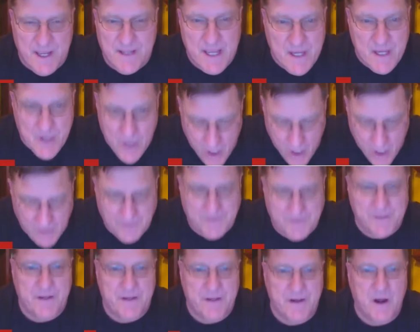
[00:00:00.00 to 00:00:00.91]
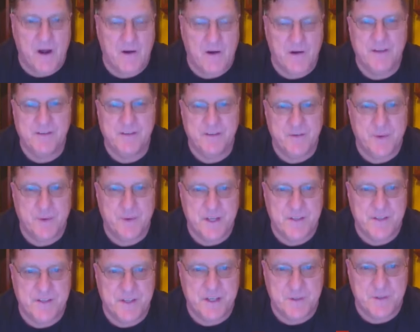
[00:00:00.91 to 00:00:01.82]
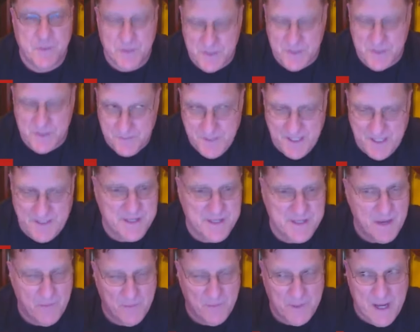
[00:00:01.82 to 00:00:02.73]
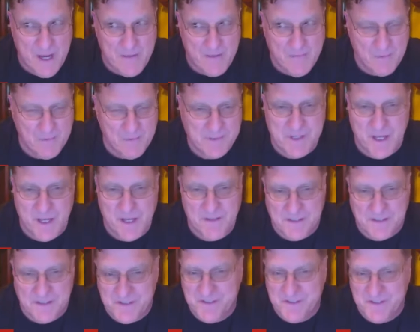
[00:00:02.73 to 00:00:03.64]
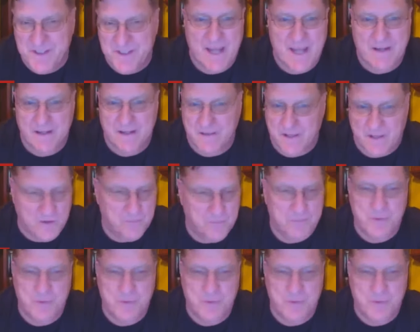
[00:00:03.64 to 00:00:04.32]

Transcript: and they called it an RS-26, which means that whatever was on the stand at the